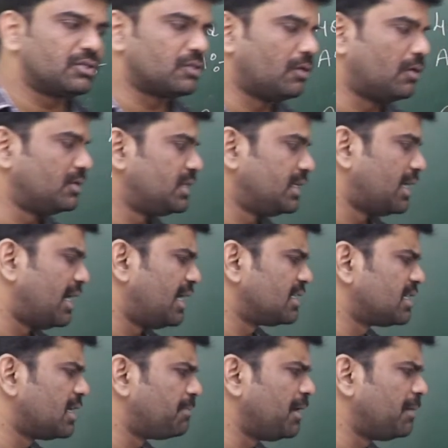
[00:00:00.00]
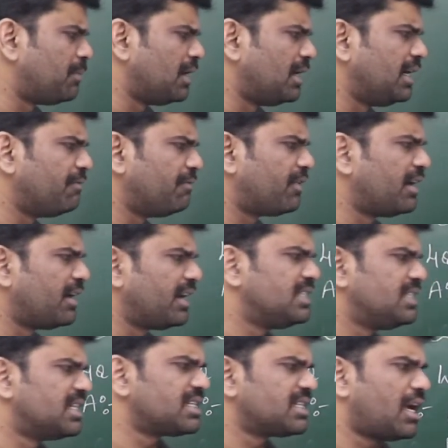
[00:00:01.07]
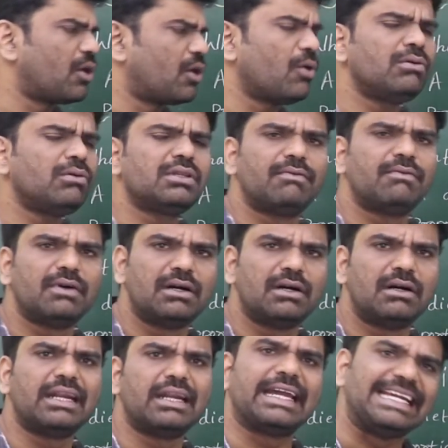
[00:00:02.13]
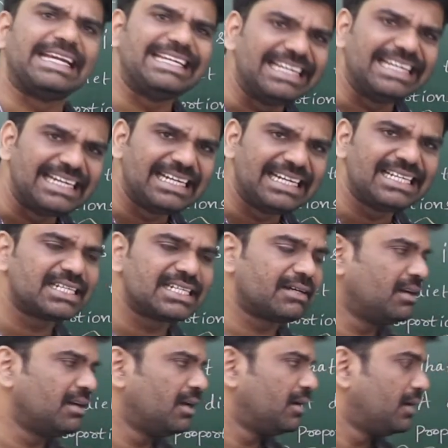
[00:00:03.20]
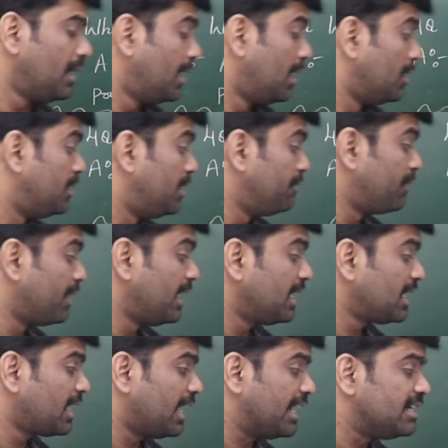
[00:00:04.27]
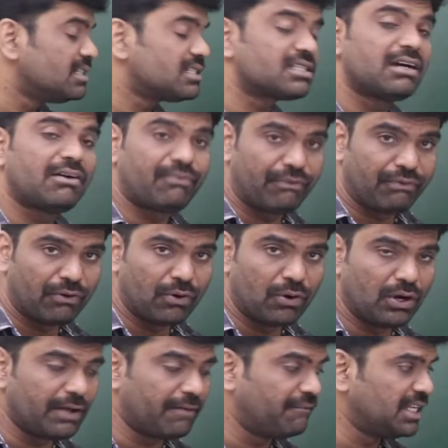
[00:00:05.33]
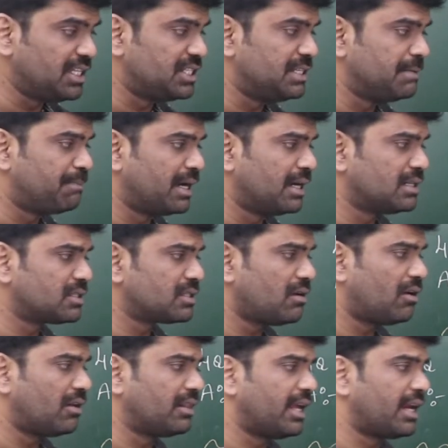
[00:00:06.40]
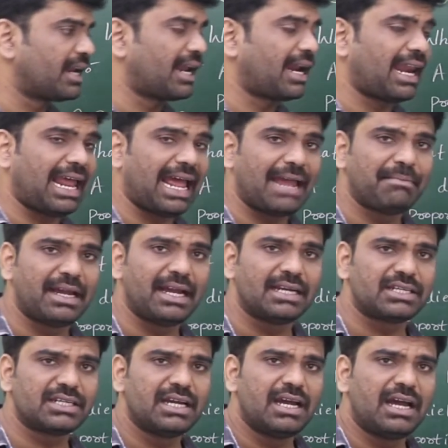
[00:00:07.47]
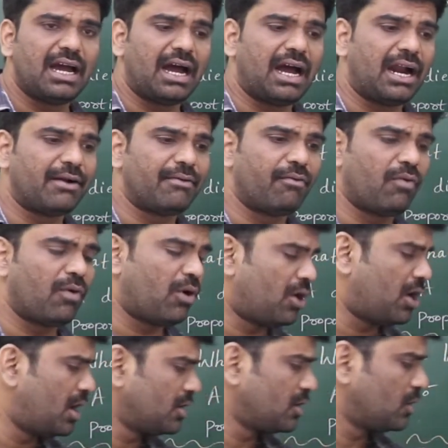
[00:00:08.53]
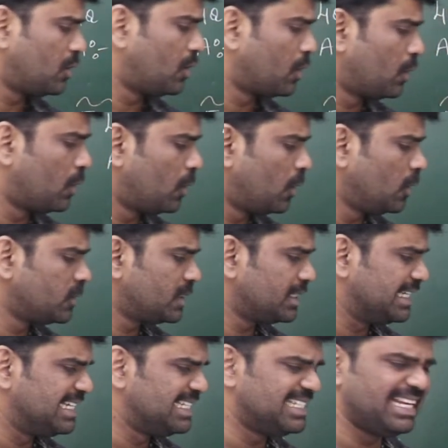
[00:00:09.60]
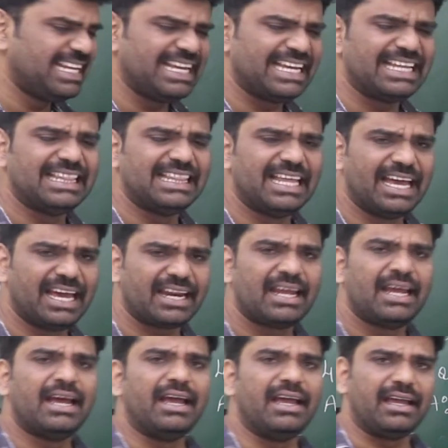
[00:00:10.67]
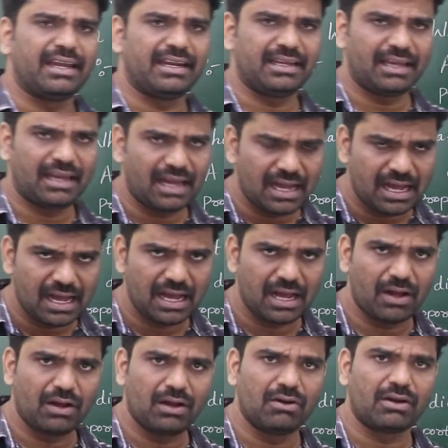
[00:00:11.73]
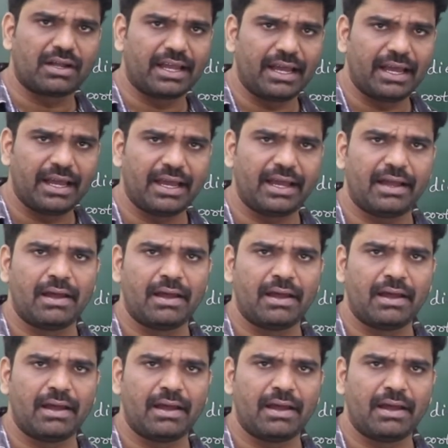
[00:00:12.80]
So see the answer people in different regions around the world eat different kinds of food which depends on their climate and what grows easily in their area. Okay.